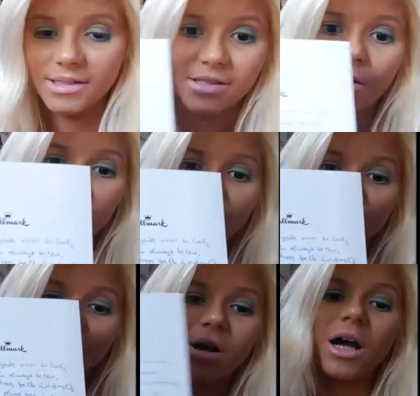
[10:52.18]
It's
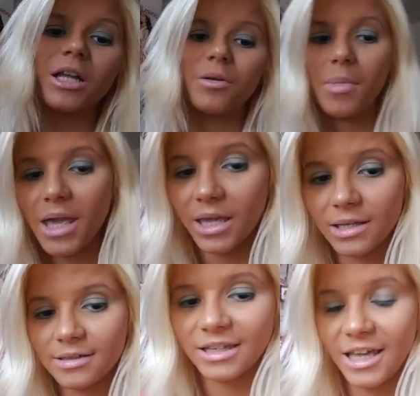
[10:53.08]
also on the back
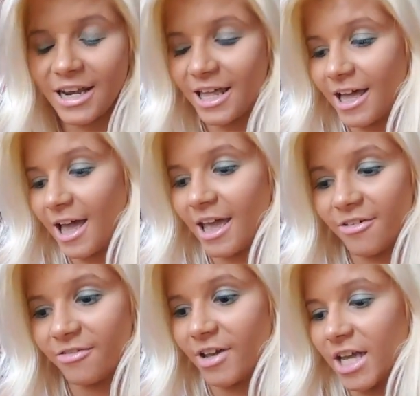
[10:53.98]
and
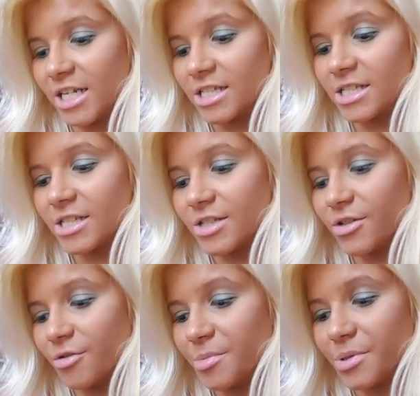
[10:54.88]
I find it
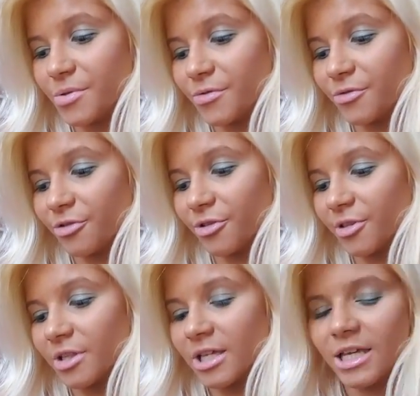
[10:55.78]
so
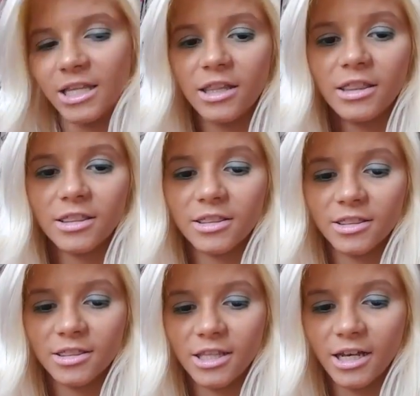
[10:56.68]
beautiful
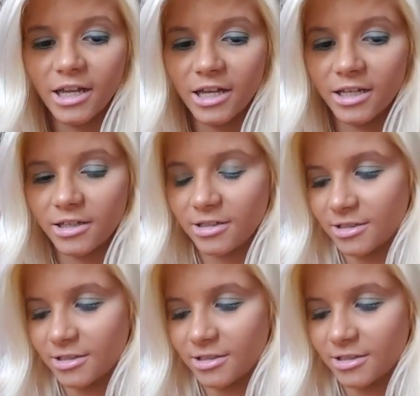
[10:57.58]
that I